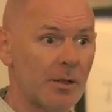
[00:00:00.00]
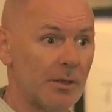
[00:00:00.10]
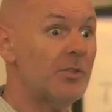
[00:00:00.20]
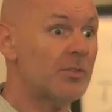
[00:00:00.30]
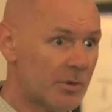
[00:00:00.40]

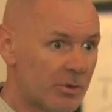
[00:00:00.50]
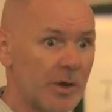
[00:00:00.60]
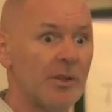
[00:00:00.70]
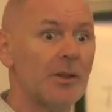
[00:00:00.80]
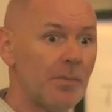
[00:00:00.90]
They're just
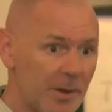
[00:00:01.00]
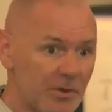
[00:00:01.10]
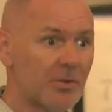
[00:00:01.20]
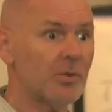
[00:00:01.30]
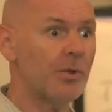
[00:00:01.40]
creating the
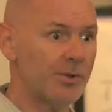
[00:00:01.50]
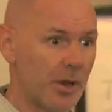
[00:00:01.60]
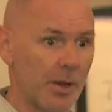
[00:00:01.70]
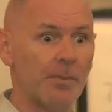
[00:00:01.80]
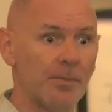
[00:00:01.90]
pictures all the time.